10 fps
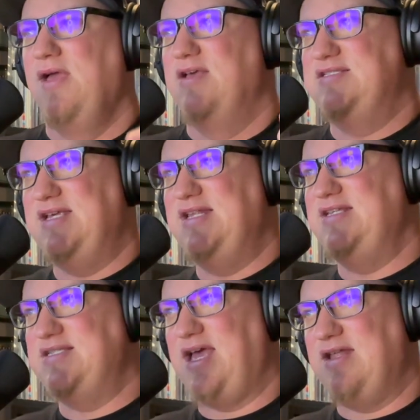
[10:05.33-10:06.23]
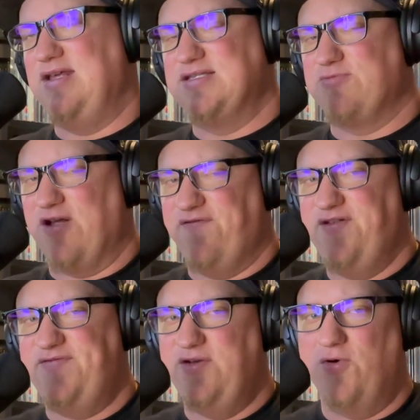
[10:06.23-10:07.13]
CD set is around
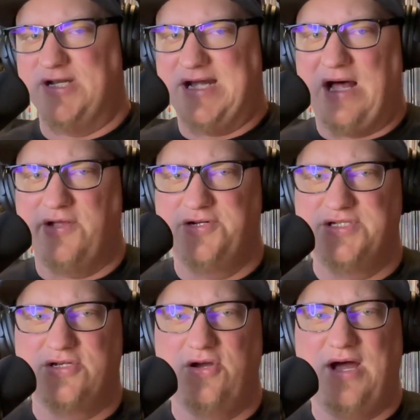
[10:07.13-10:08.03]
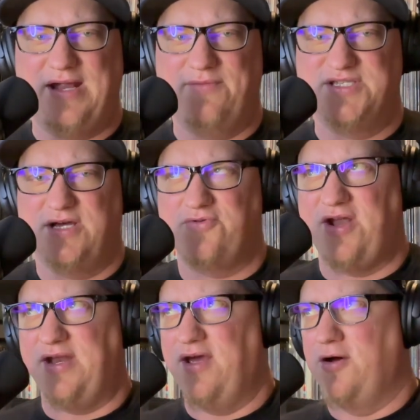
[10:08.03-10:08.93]
$51 on Amazon
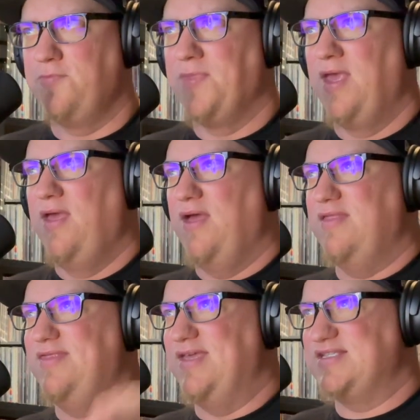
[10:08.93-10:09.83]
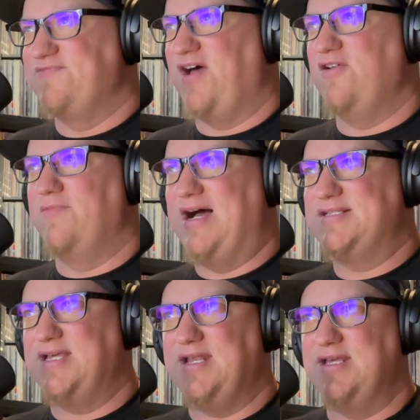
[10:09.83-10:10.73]
right now. This vinyl
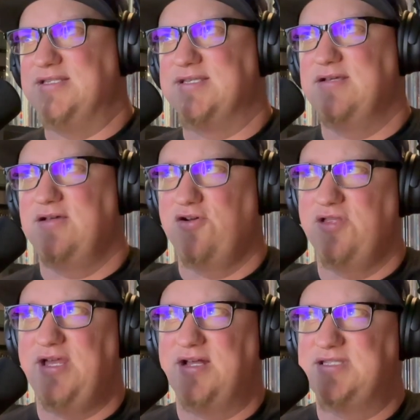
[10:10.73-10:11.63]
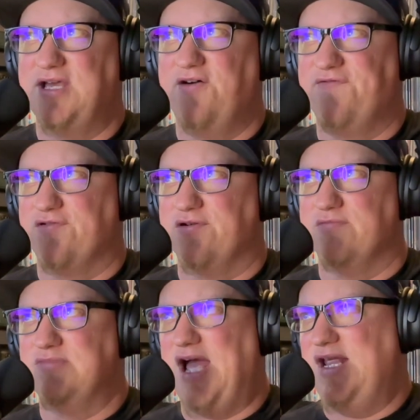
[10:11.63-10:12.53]
box set is currently on sale for
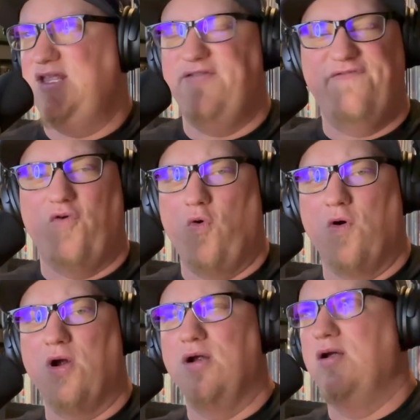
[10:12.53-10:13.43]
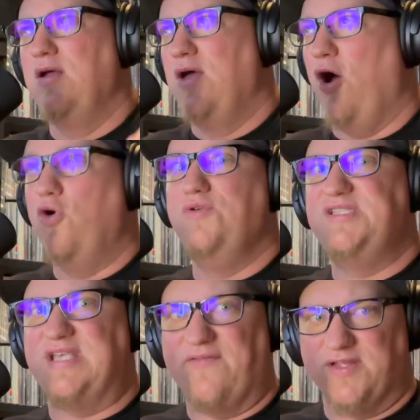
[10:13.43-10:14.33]
$94.07,
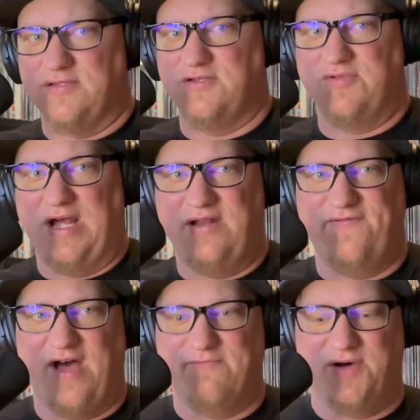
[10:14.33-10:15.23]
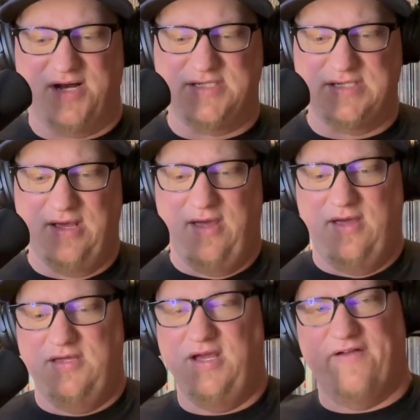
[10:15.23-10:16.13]
so $95.
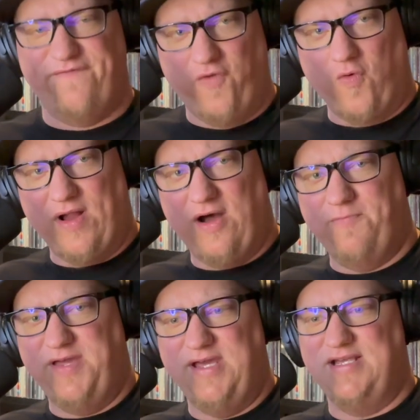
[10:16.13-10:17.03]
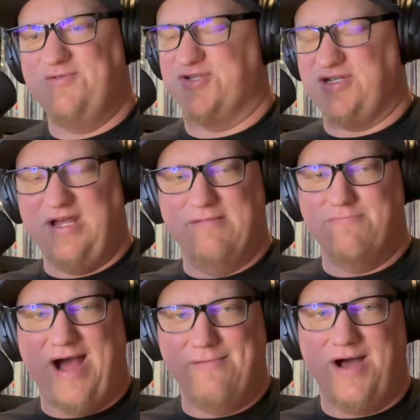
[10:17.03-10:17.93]
You get 4 LPs, which in
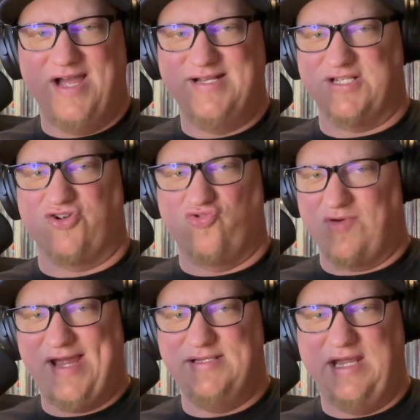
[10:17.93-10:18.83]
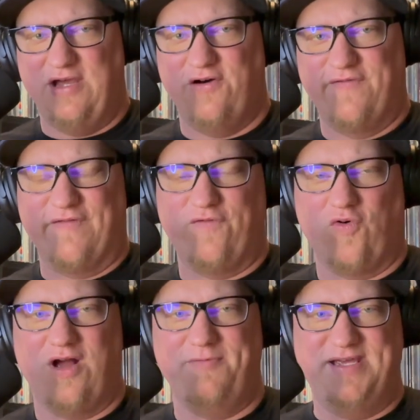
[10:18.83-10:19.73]
my mind is a great deal for
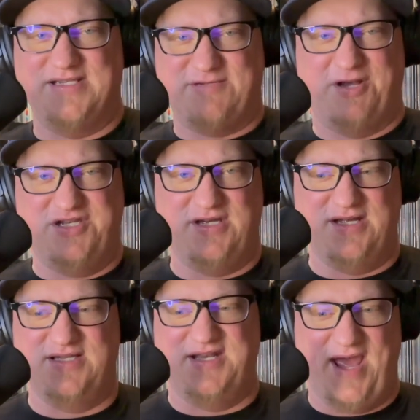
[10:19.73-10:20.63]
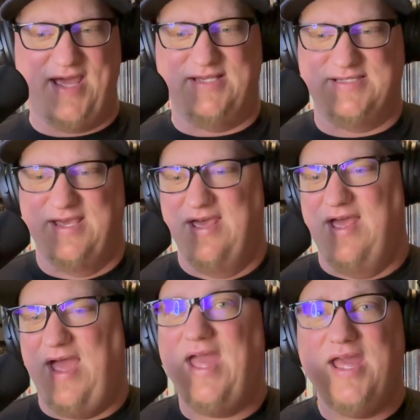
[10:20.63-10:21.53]
4 LPs, especially in today's
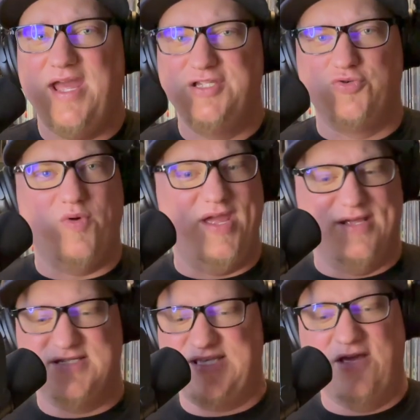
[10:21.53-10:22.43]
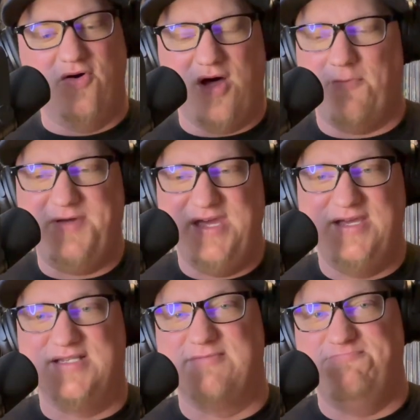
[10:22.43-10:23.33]
age when single
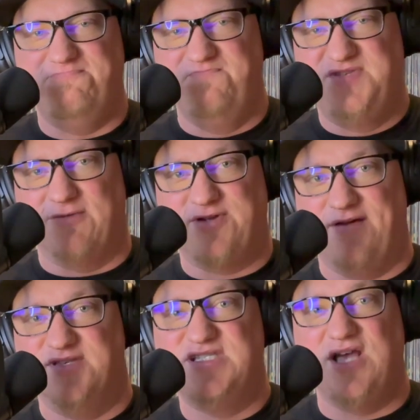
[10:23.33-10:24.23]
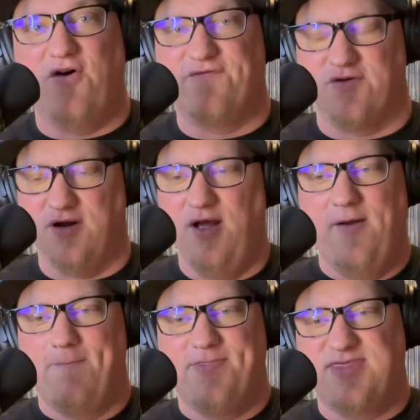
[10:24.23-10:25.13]
LPs sometimes sell for
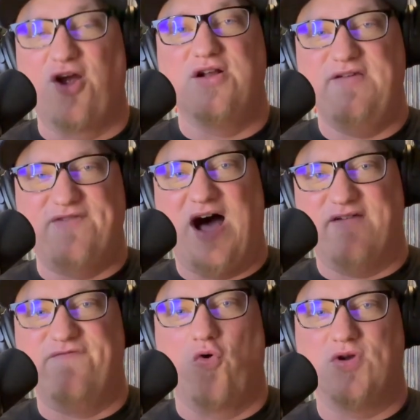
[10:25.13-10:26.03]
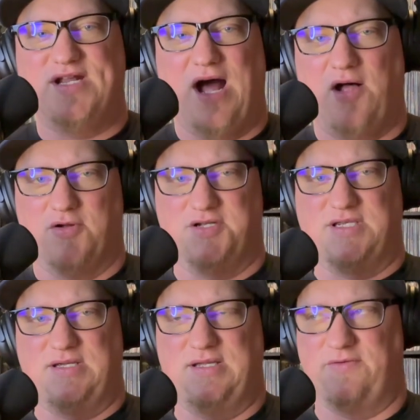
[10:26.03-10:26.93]
$35, $40
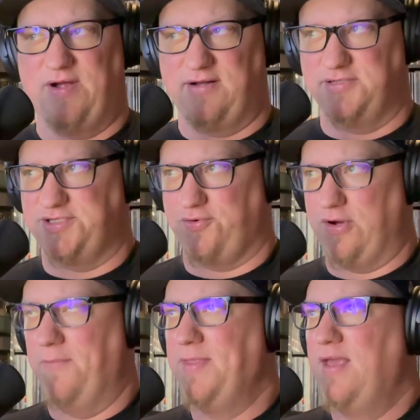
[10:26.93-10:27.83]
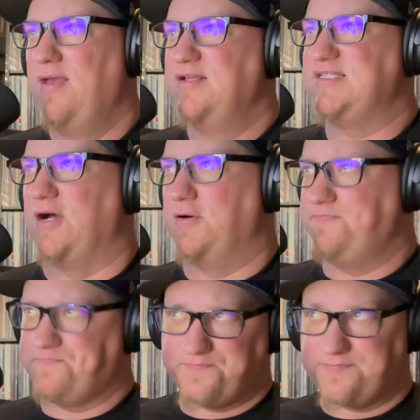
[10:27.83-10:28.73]
in the record store. So
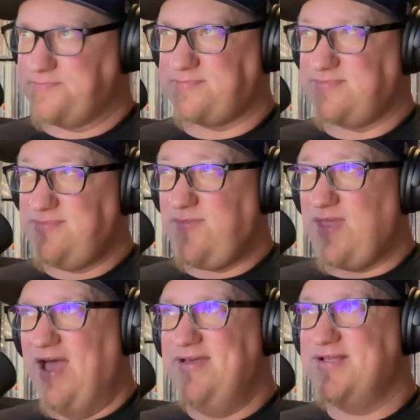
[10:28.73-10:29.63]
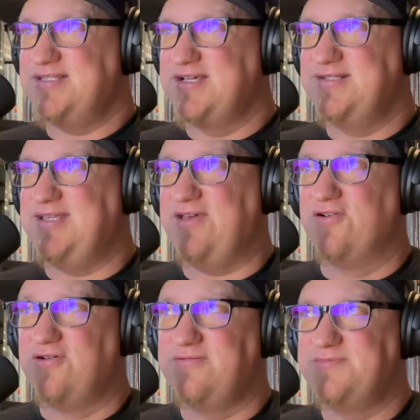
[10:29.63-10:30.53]
I think that's a good
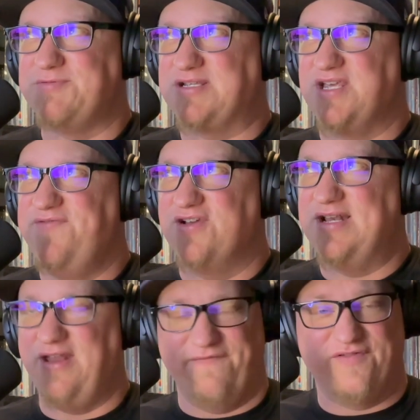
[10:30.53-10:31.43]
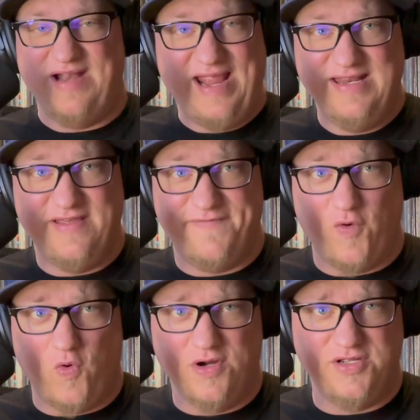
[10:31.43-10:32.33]
deal, especially if you're getting it for
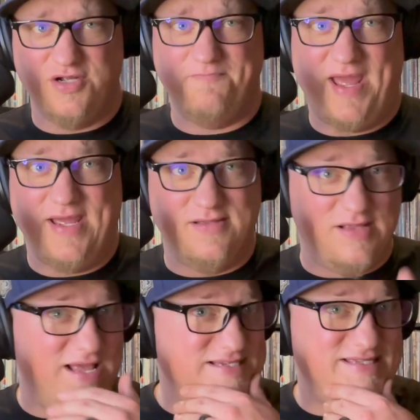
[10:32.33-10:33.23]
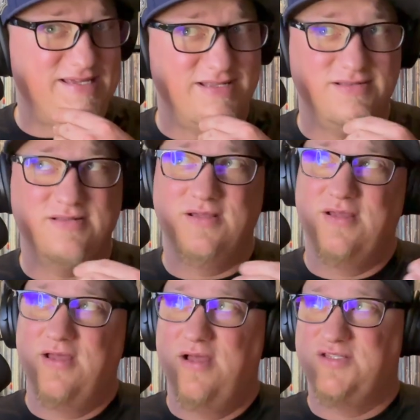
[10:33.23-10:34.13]
$94. You're paying less than
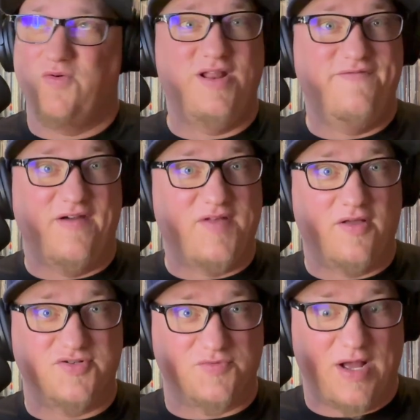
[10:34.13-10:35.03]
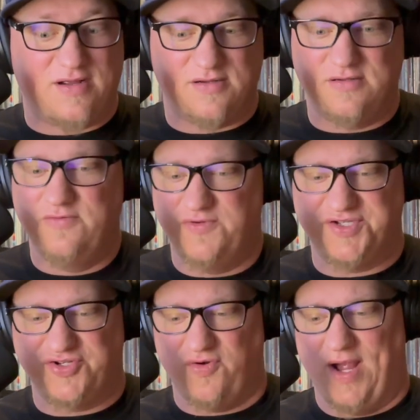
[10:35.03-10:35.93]
$25 a record, which
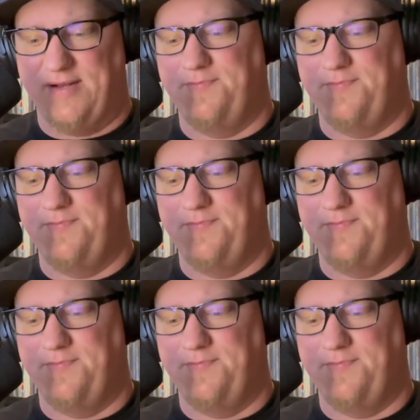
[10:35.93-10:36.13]
is great.